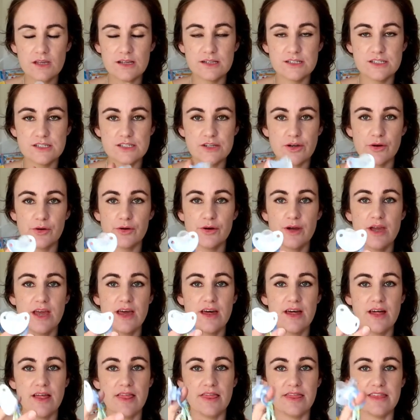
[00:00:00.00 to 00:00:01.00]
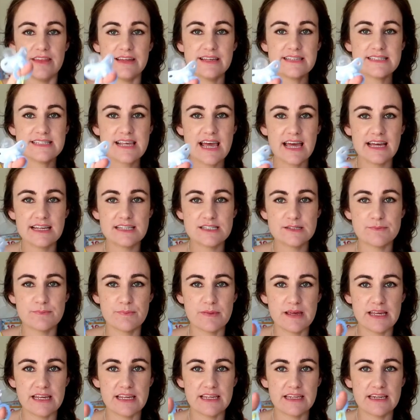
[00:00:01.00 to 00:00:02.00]
So this has
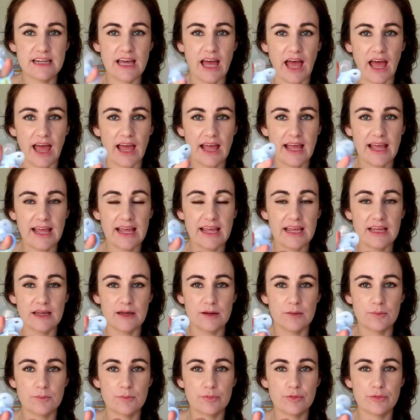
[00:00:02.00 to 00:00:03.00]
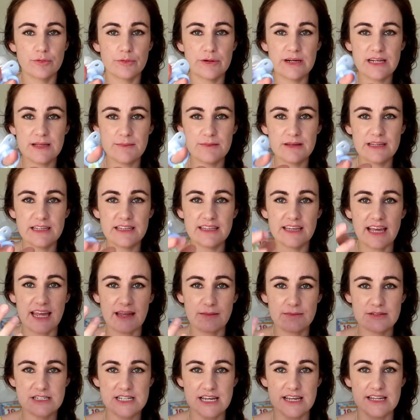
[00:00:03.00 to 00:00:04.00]
been a pretty big
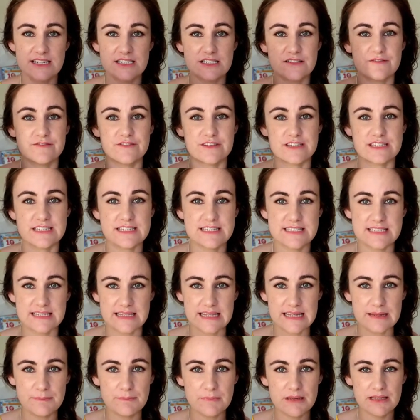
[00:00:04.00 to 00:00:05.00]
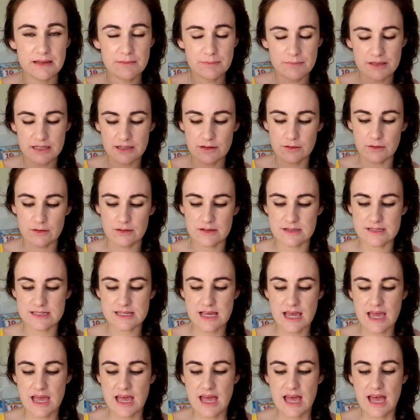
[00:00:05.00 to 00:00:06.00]
game changer for sleeping, because
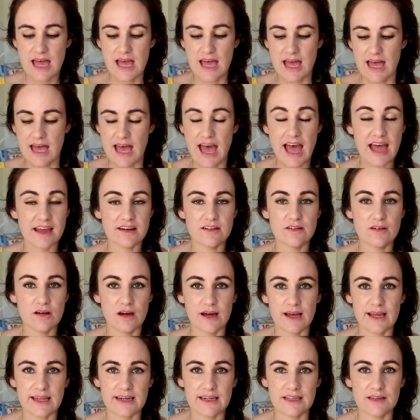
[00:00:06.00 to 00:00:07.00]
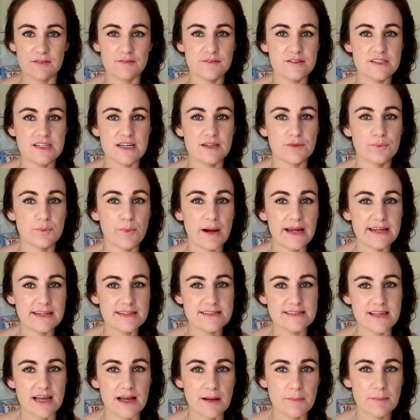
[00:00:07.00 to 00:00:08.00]
at night if Jed
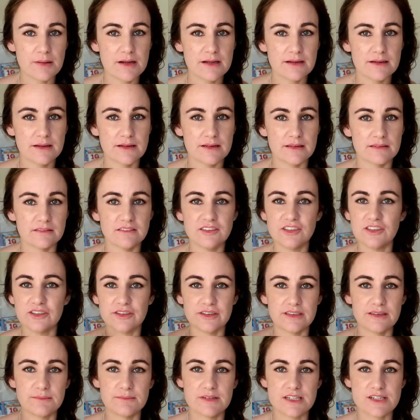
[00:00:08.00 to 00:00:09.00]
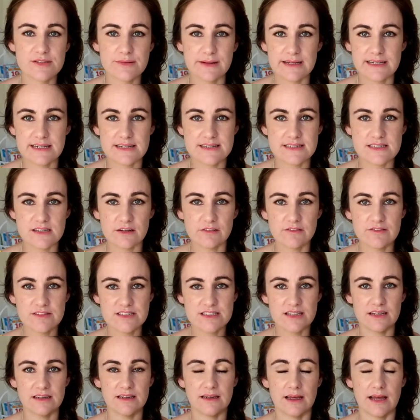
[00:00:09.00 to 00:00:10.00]
wakes up, you know, in between
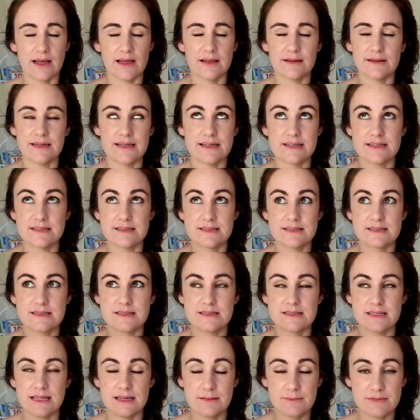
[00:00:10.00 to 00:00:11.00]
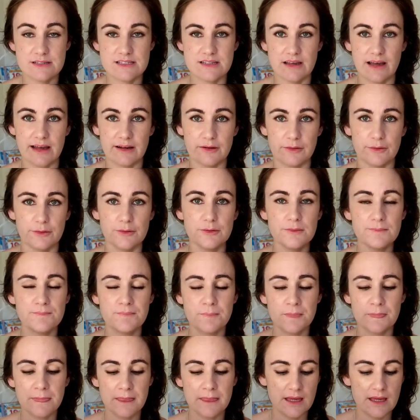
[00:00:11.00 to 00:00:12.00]
a sleep cycle,
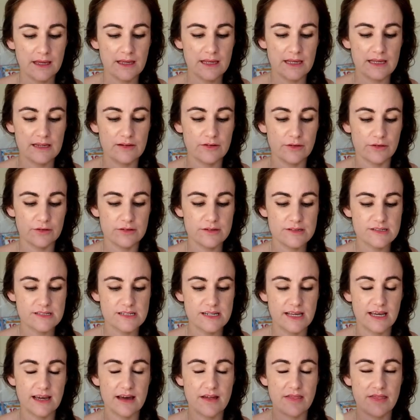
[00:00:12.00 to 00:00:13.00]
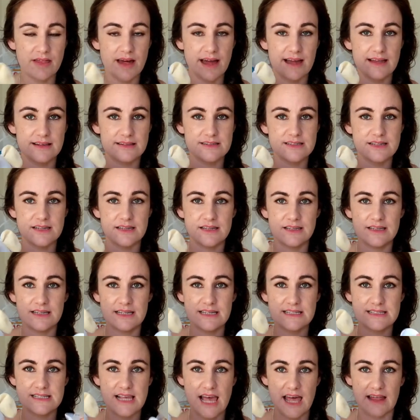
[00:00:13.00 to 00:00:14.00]
he knows now that
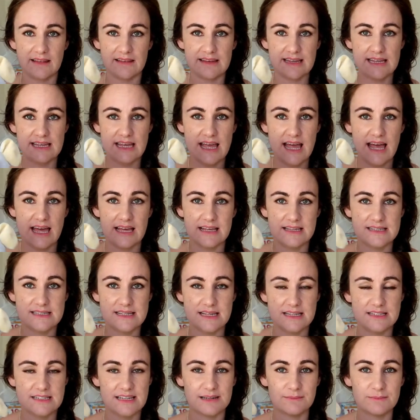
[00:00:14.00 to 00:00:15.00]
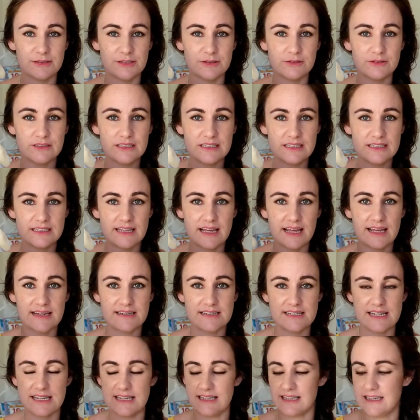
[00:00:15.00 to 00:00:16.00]
his Ellie has a dummy on it
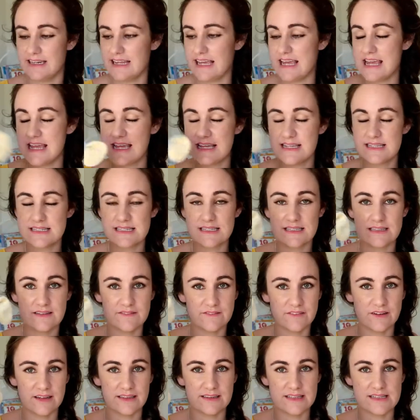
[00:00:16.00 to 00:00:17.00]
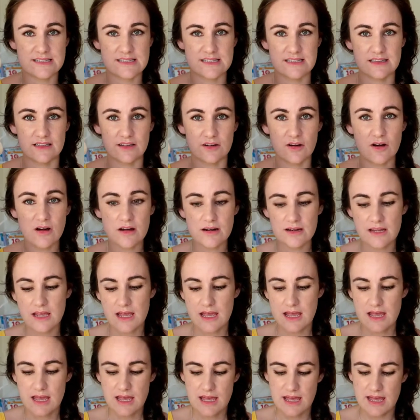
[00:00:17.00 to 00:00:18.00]
and he can easily find this in the cot
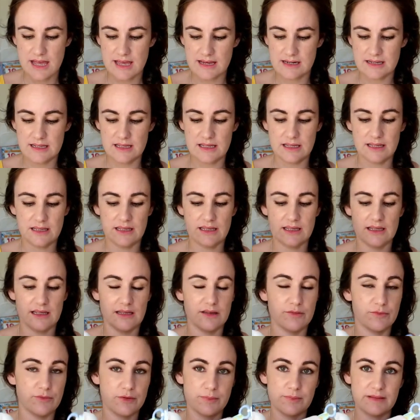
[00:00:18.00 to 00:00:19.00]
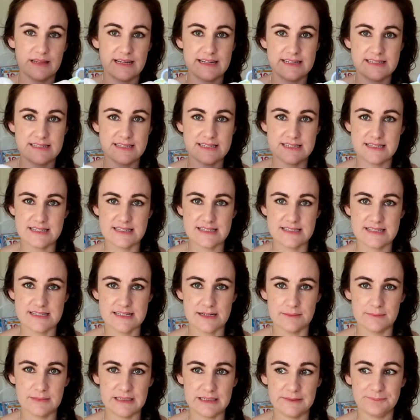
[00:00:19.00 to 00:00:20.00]
and he replaces his
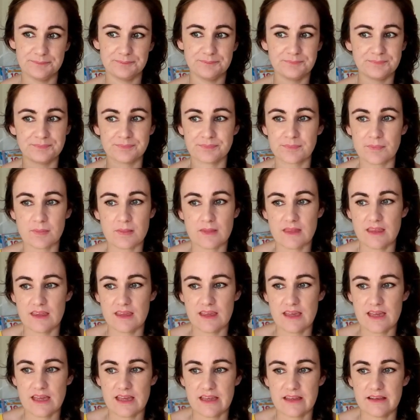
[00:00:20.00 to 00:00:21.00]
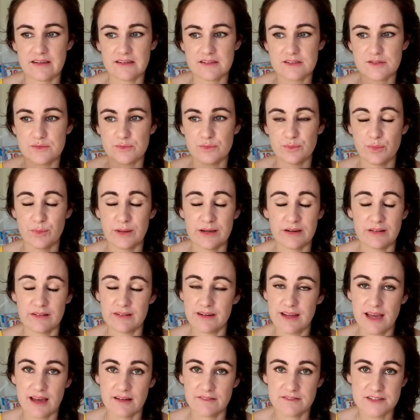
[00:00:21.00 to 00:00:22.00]
dummy and we
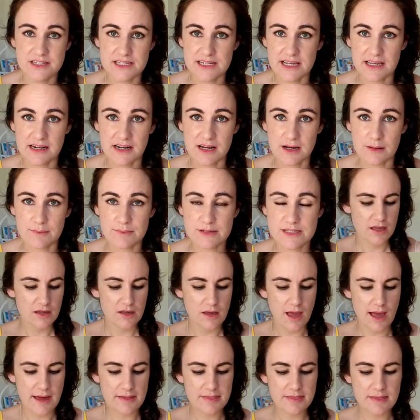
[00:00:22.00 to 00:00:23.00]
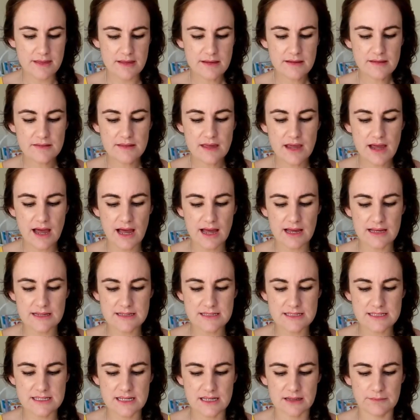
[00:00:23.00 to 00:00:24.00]
don't have to get up. I think there are
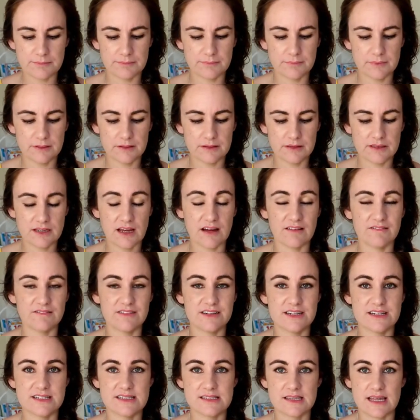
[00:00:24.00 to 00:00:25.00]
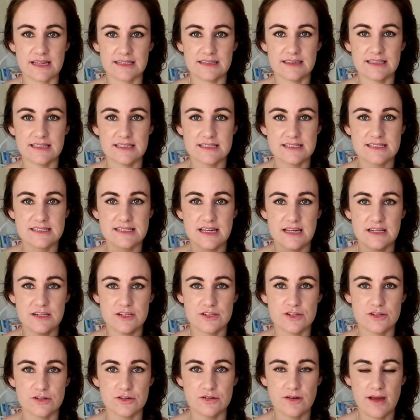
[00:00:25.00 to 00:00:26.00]
some comforters like this
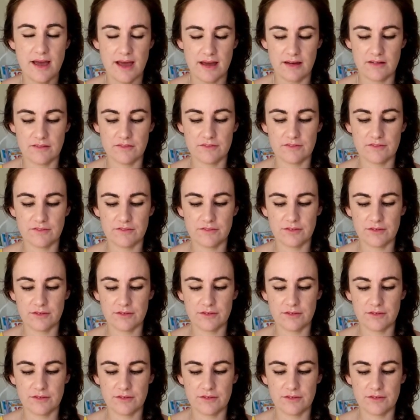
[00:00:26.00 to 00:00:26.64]
that do have